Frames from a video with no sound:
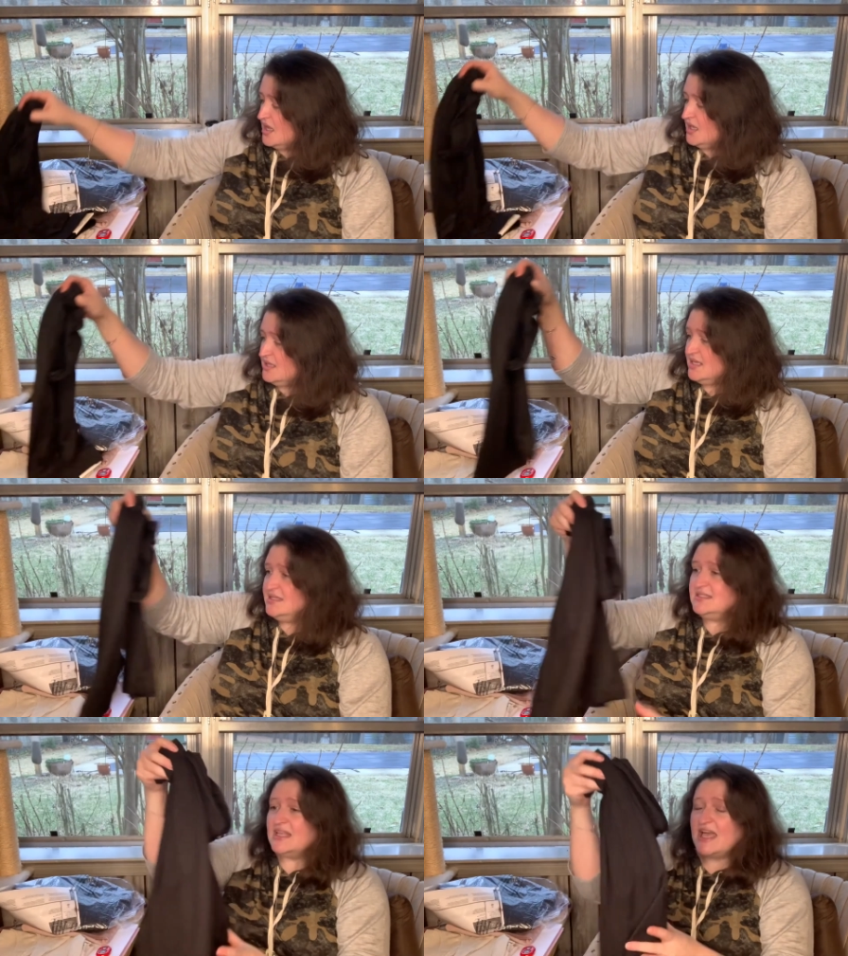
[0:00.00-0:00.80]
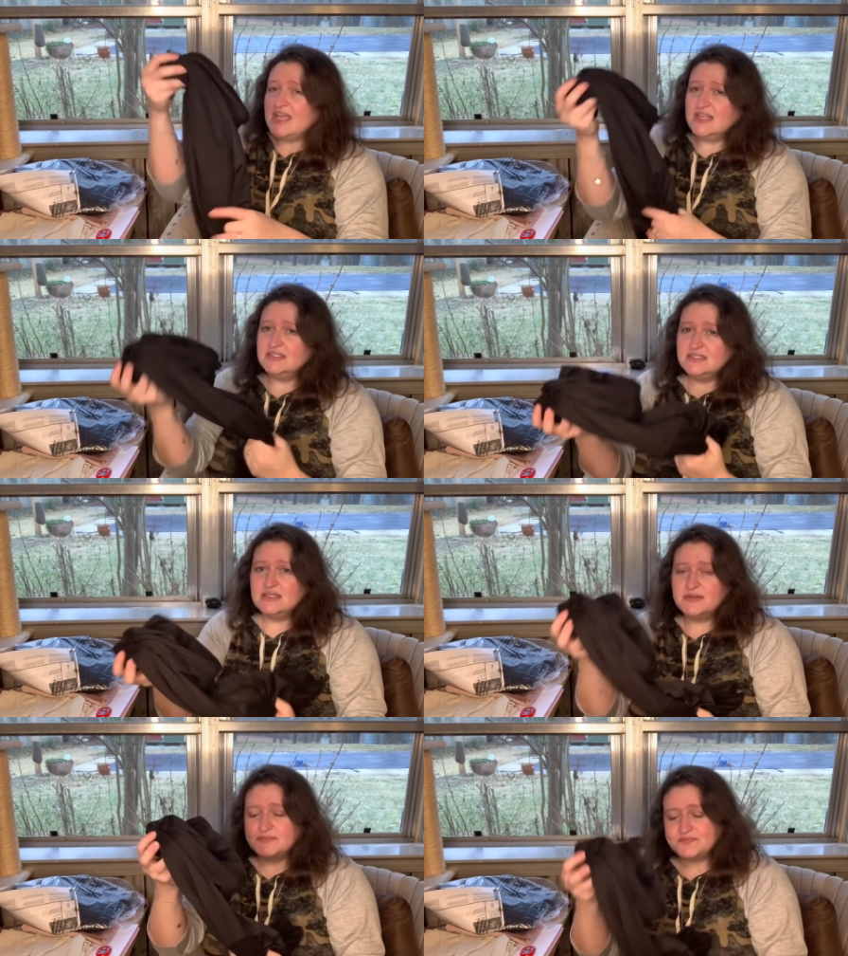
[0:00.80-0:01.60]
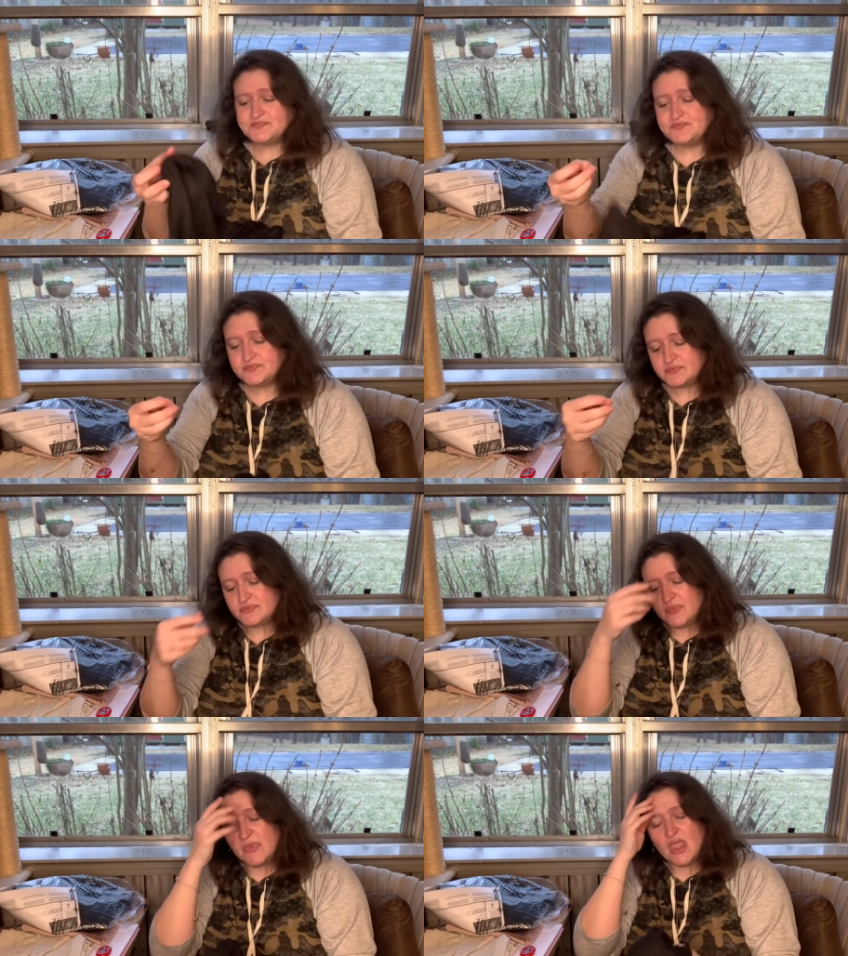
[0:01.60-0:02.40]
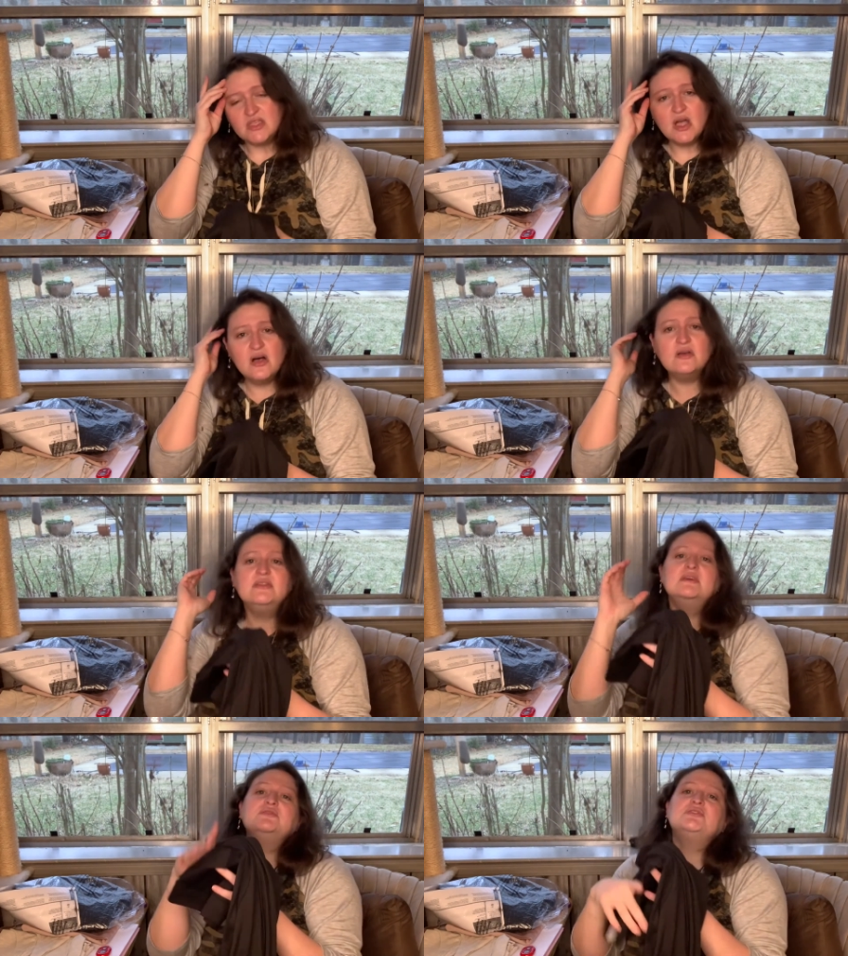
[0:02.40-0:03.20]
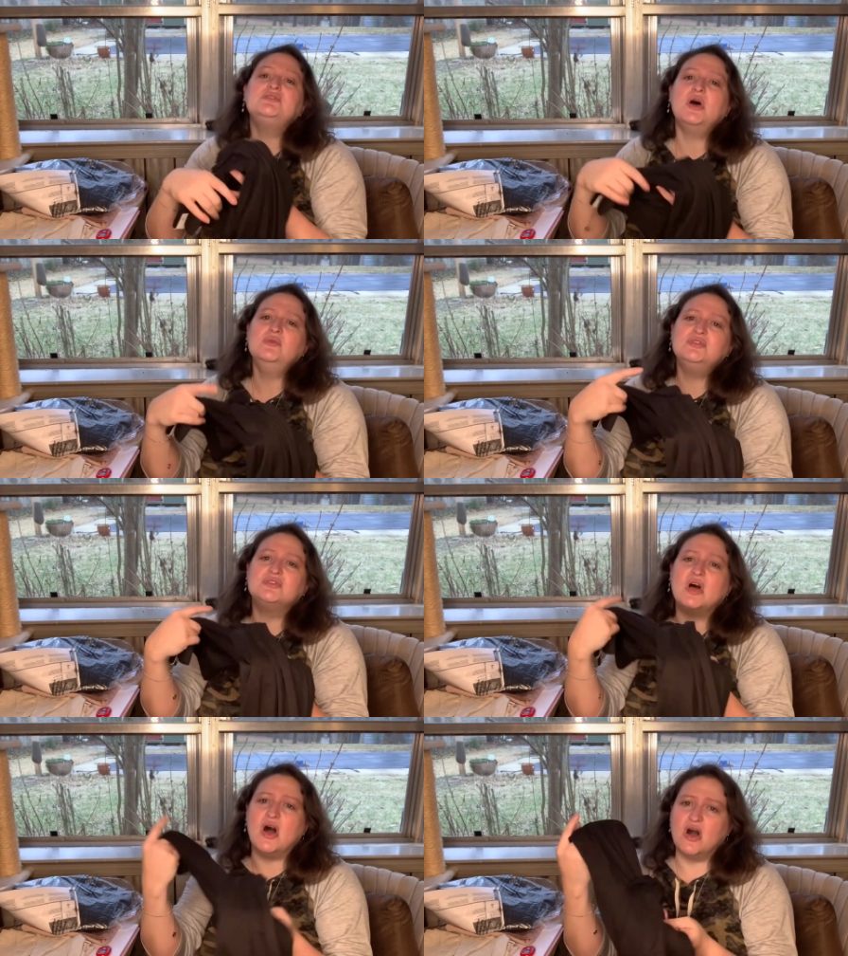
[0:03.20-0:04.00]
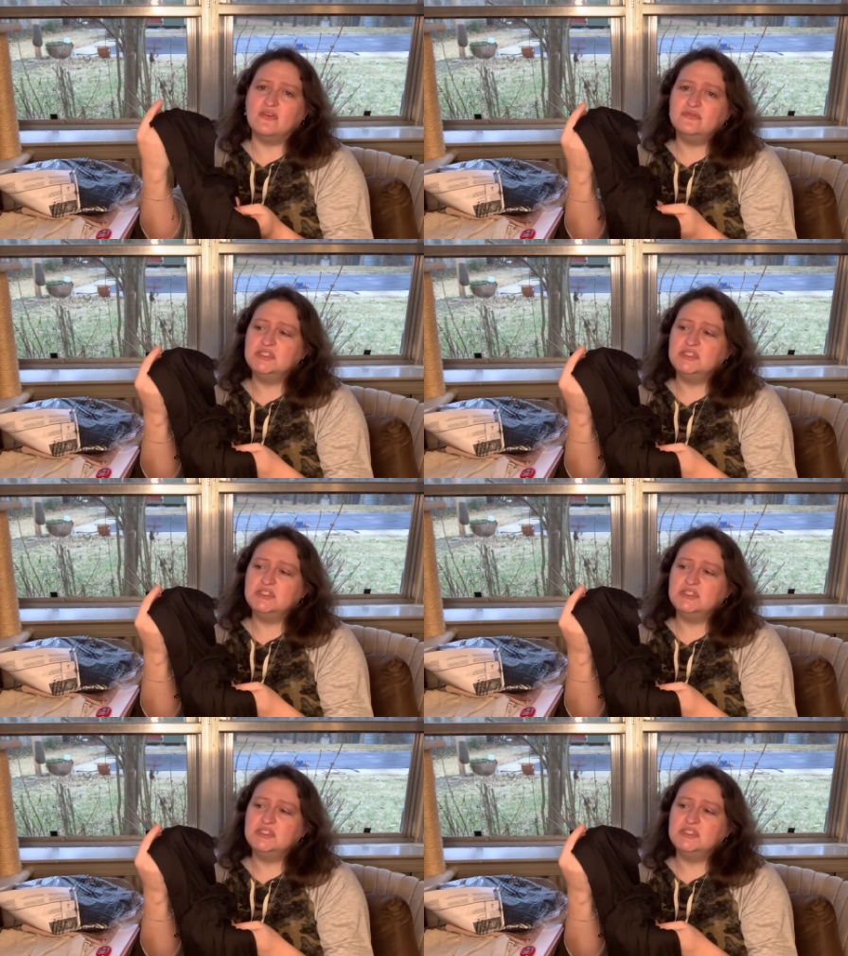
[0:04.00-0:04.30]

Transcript: These leggings, y'all, they're so soft.